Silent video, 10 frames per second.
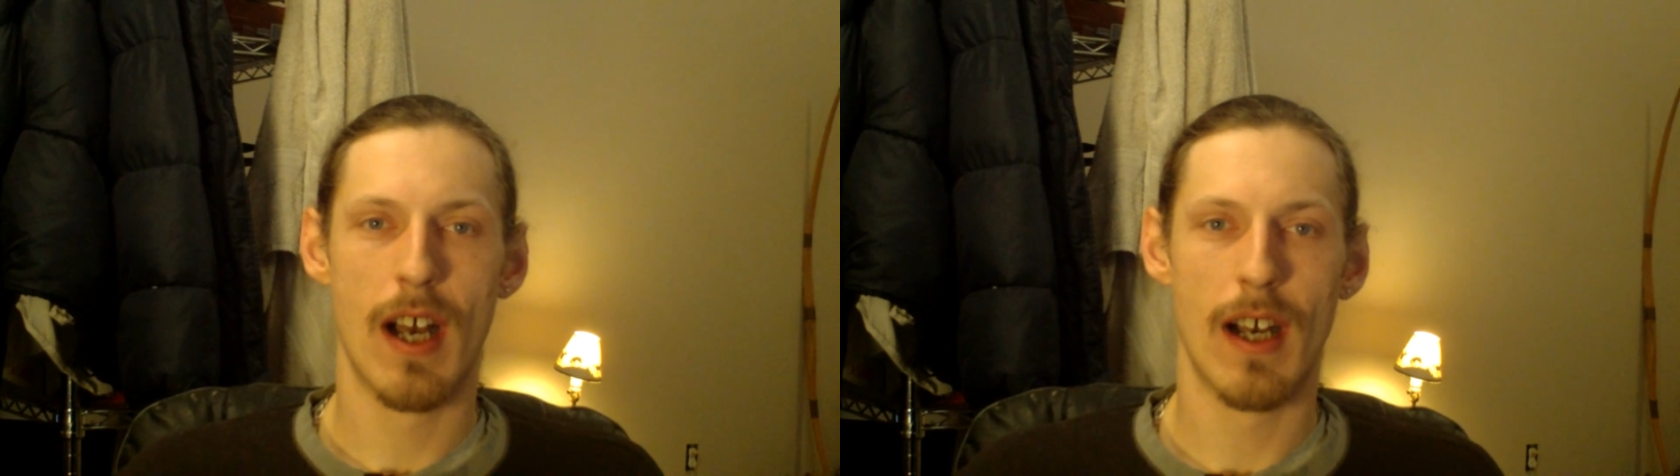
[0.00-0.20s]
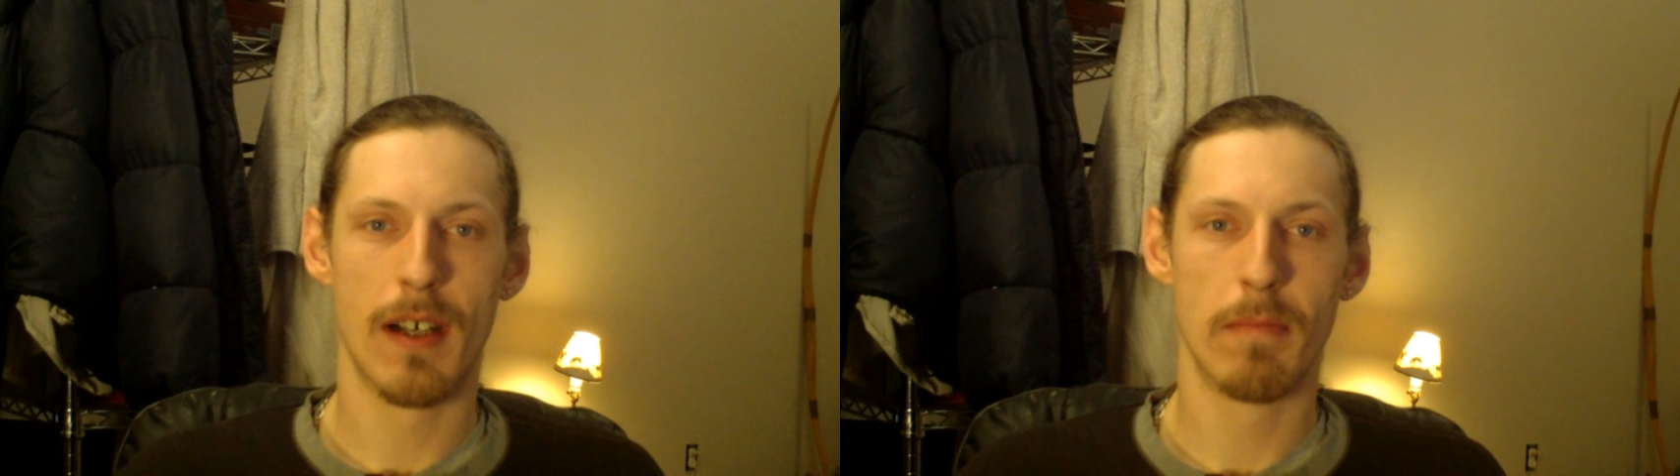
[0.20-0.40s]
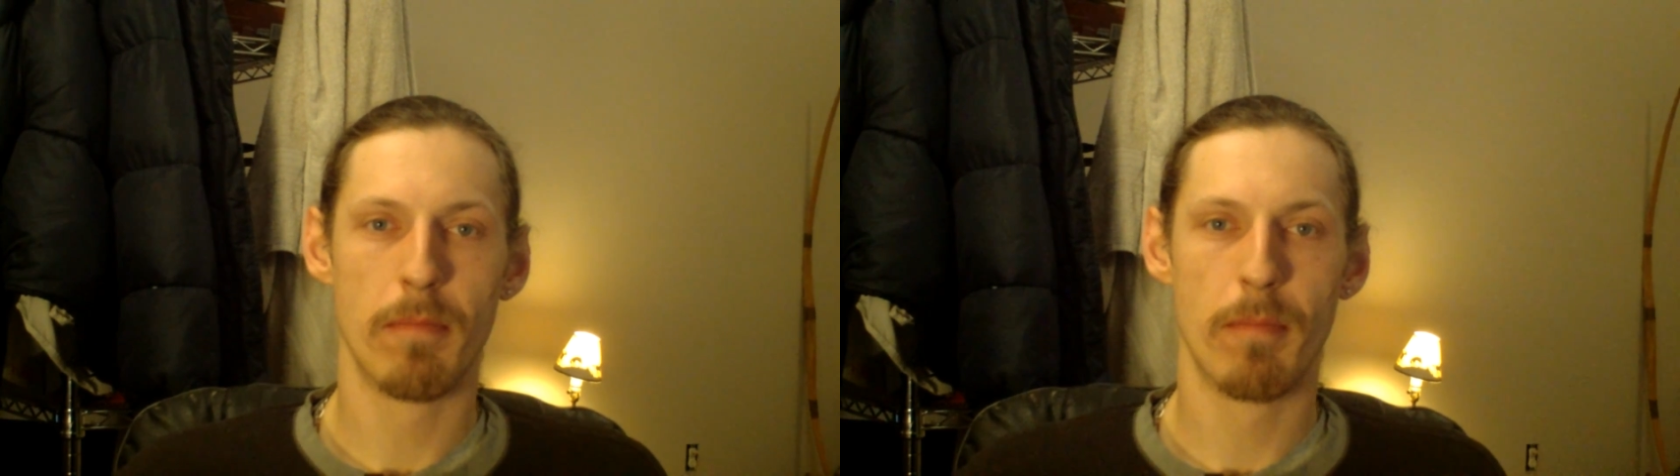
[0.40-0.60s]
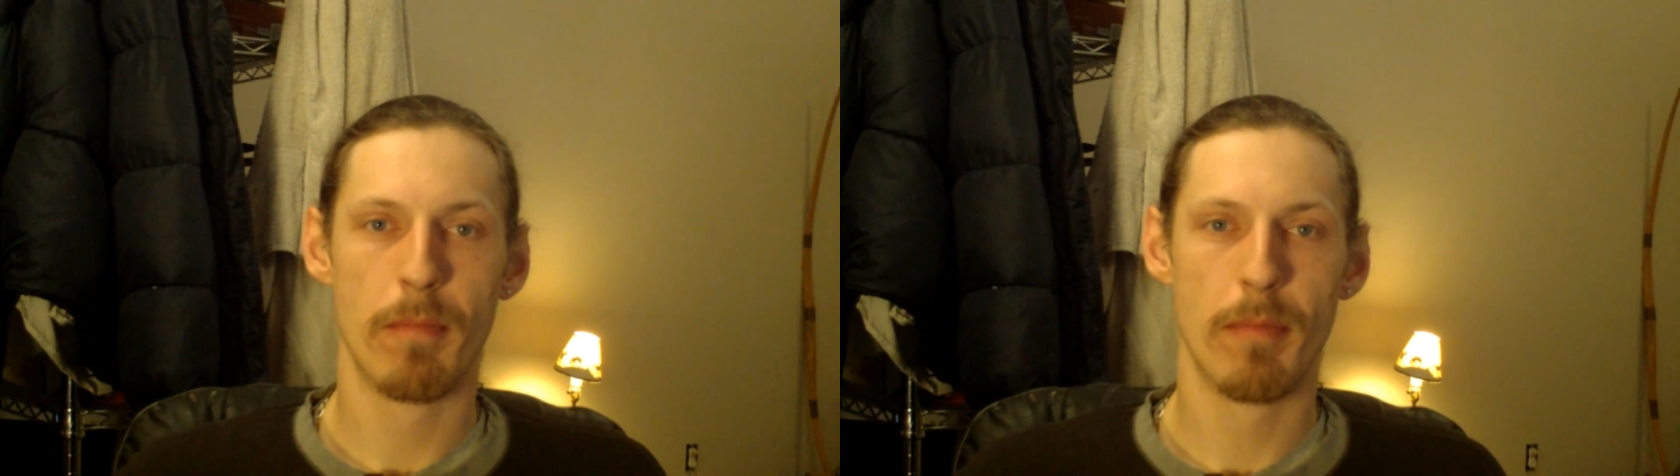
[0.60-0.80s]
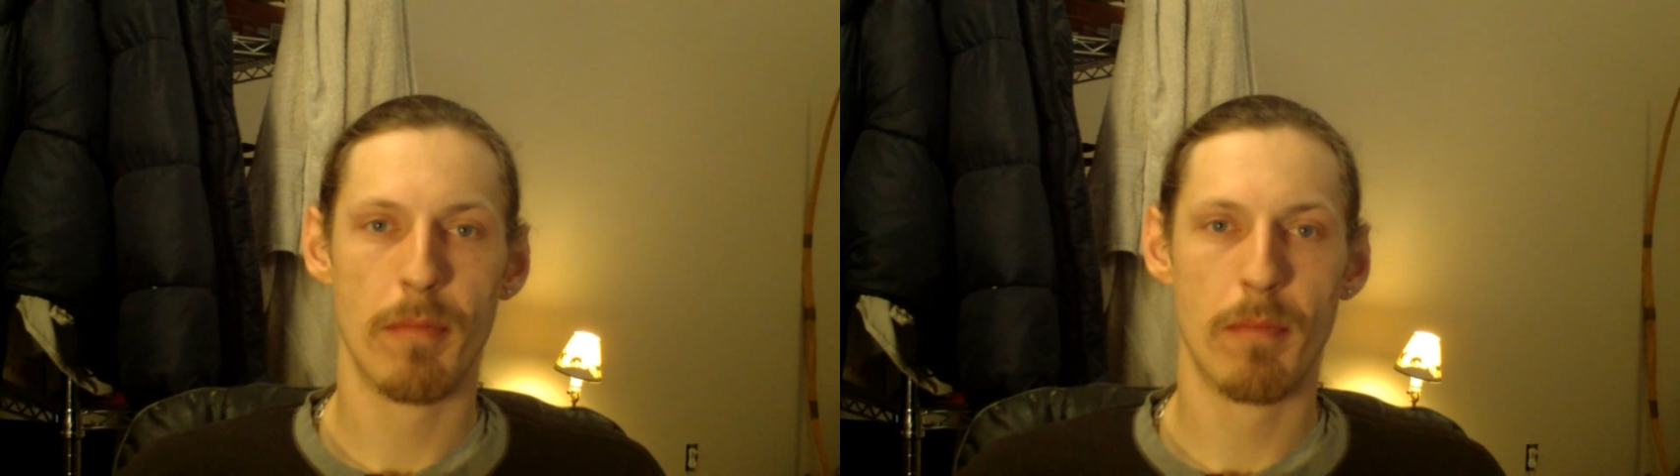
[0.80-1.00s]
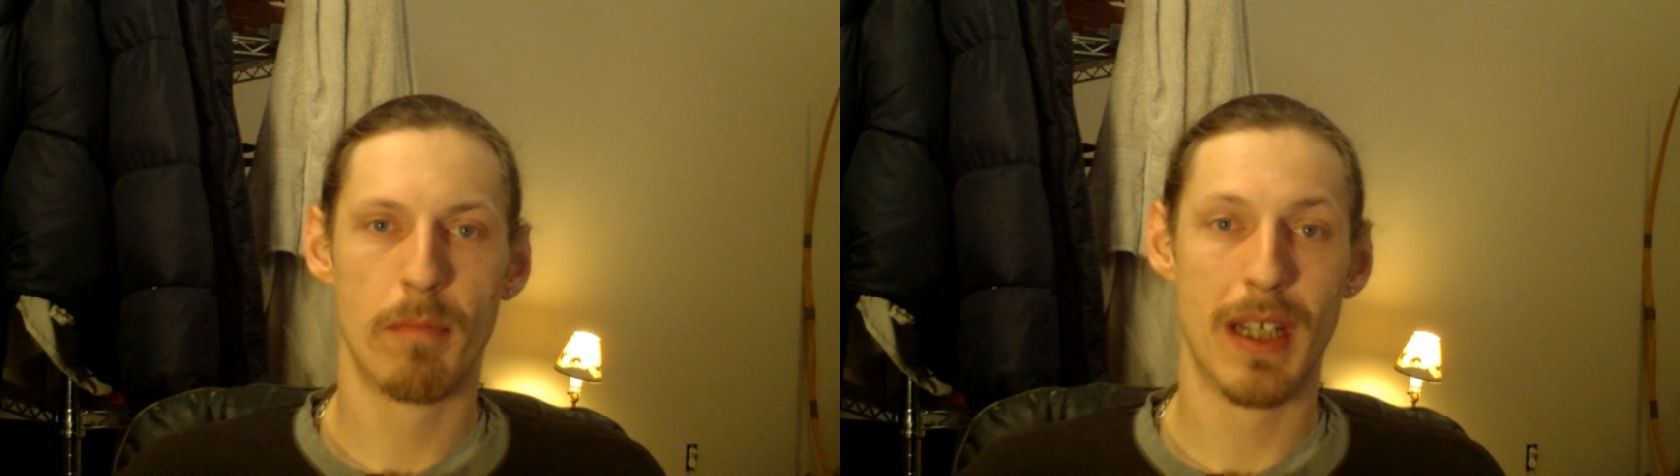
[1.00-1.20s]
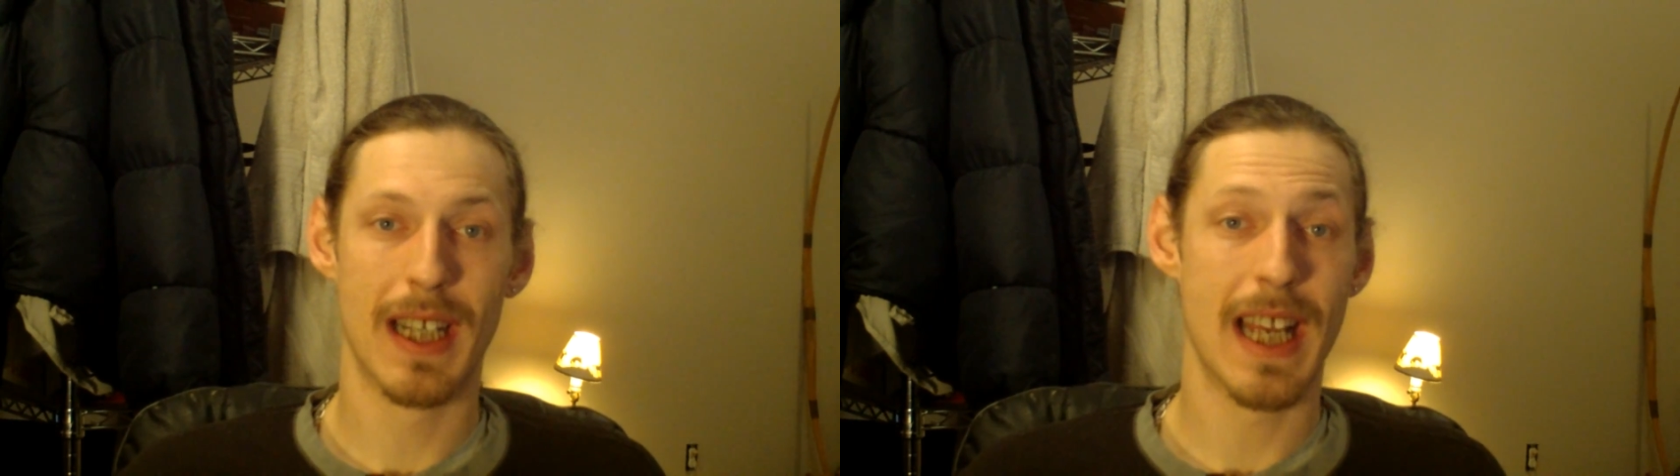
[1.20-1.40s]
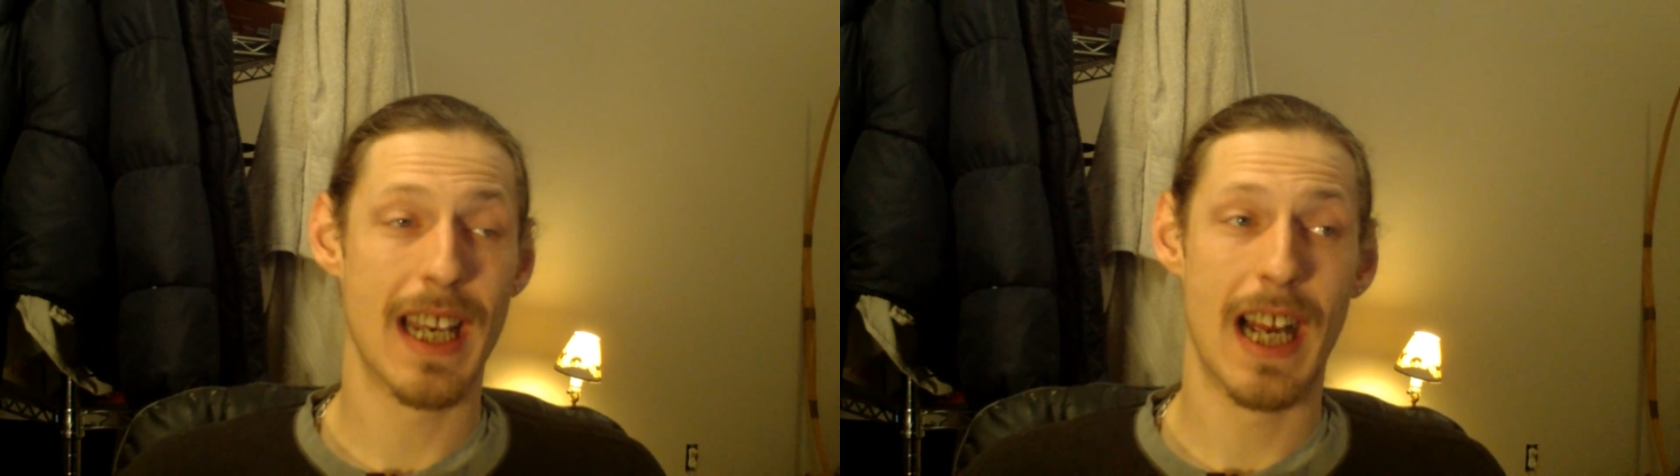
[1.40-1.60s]
Um,
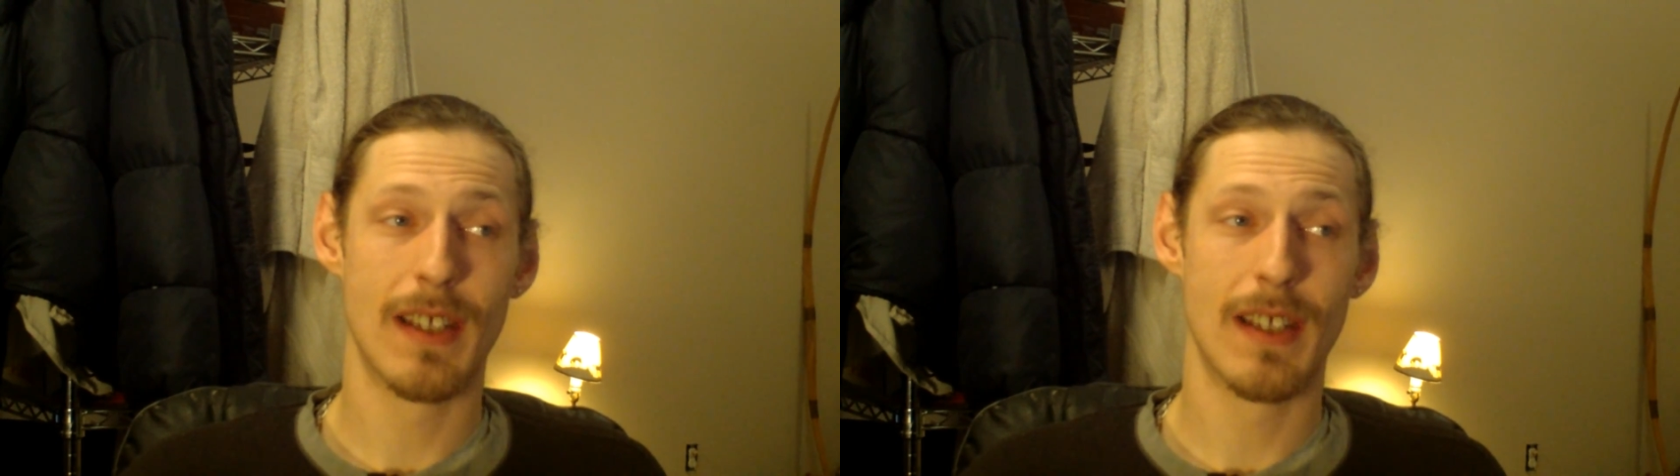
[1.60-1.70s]
but again,